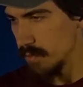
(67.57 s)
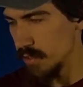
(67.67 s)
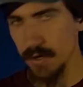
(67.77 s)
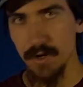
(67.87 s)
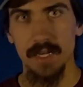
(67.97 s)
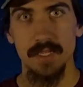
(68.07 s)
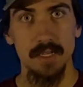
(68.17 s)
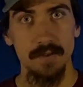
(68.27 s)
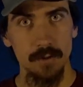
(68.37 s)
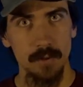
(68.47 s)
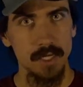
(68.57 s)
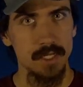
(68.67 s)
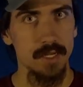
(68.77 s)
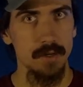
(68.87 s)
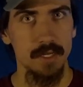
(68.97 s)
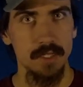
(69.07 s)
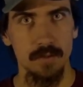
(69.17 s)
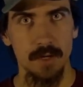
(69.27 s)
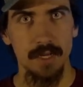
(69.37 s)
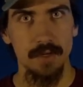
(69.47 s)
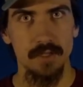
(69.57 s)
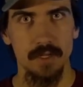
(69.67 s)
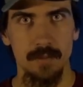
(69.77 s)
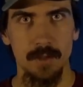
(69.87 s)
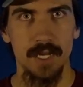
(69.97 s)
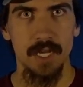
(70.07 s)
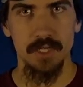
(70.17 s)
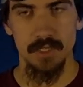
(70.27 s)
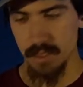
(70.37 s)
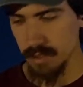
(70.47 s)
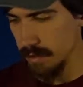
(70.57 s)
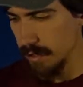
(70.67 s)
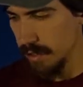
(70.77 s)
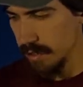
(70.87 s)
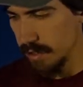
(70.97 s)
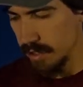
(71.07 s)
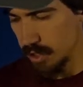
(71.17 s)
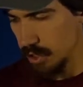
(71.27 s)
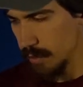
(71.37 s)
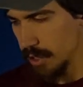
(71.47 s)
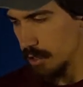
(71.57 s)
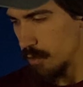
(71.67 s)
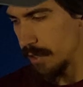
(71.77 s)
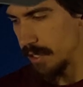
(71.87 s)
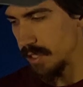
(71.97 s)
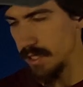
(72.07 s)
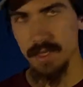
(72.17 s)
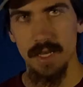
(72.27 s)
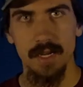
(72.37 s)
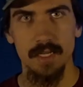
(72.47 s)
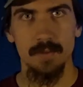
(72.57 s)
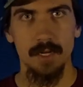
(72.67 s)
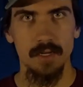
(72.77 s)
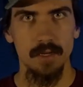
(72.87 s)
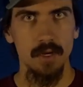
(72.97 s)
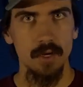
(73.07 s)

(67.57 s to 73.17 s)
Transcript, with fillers: It's very nice. And if you're wanting to get into radios and communications and situational awareness in that aspect,